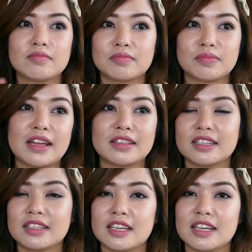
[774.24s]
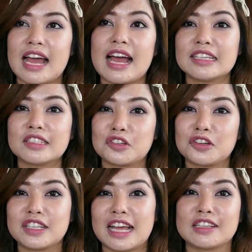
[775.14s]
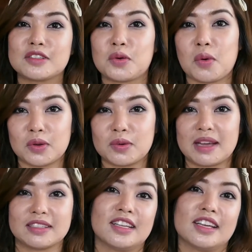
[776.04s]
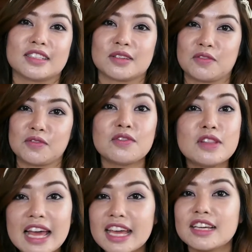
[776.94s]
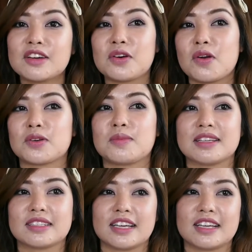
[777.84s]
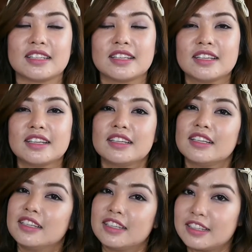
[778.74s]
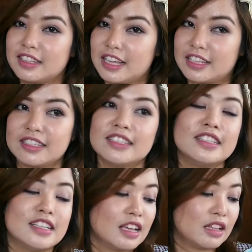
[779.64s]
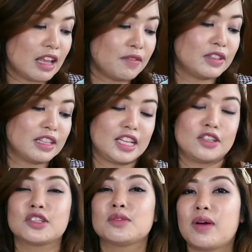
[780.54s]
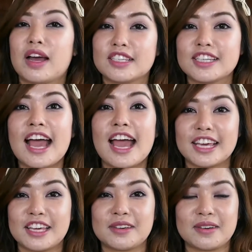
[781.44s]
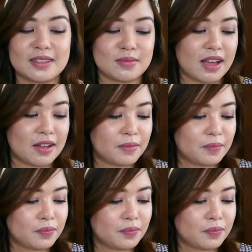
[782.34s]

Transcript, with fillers: practically as good as Kuroko no Basket. So if you like Kuroko no Basket, then definitely you should watch Haikyuu as well.